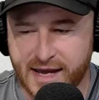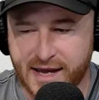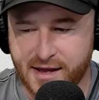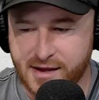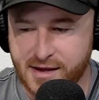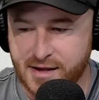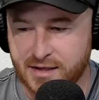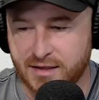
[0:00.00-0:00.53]

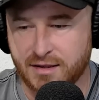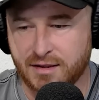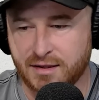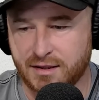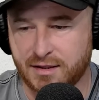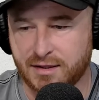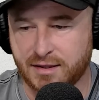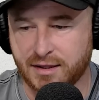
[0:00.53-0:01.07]

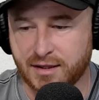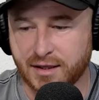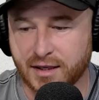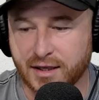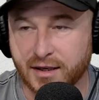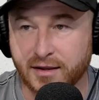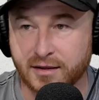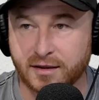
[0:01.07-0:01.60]
and
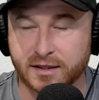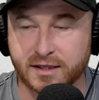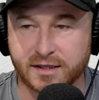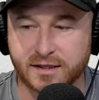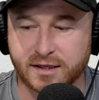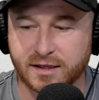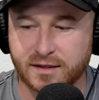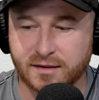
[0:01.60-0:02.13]
I
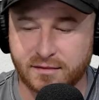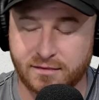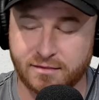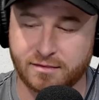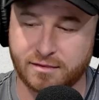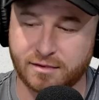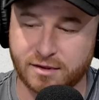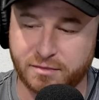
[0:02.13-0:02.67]
just guess
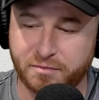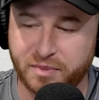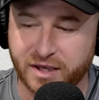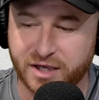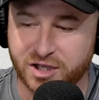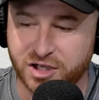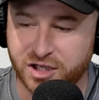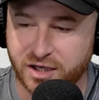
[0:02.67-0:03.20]

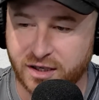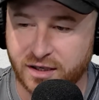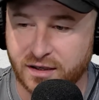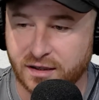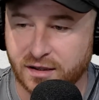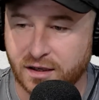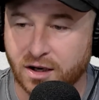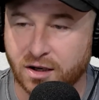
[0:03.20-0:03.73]
B,
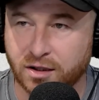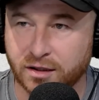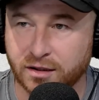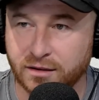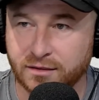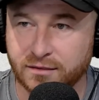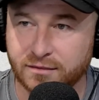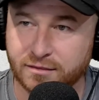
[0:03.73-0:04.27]
Shin,
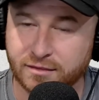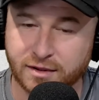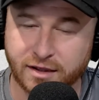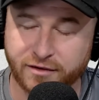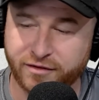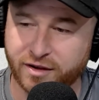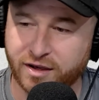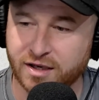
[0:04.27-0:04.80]
Golan,
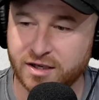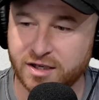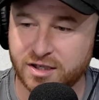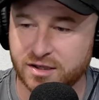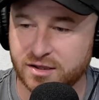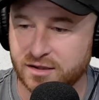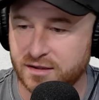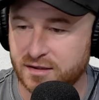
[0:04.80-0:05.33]
if the
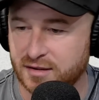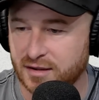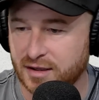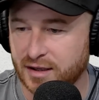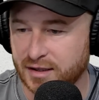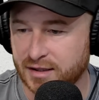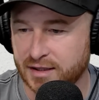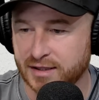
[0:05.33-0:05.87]
conditions
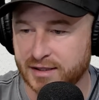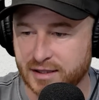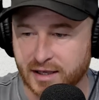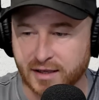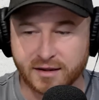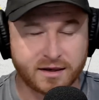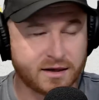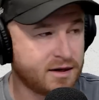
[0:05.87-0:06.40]
are
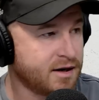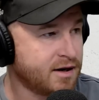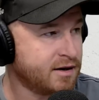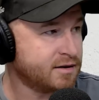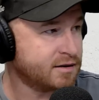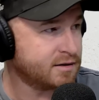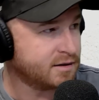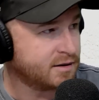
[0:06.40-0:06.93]
saying that you can't